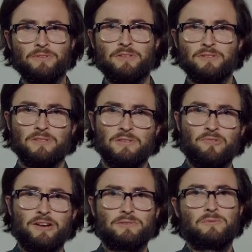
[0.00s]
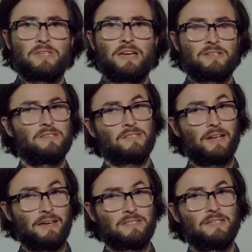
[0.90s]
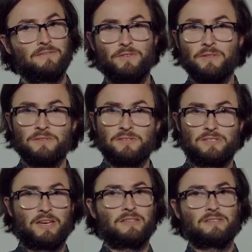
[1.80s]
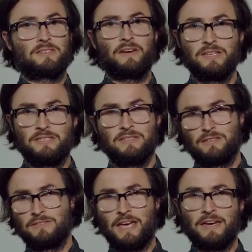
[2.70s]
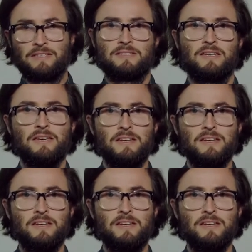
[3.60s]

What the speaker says: that the browser was actually selecting fonts and sizes of text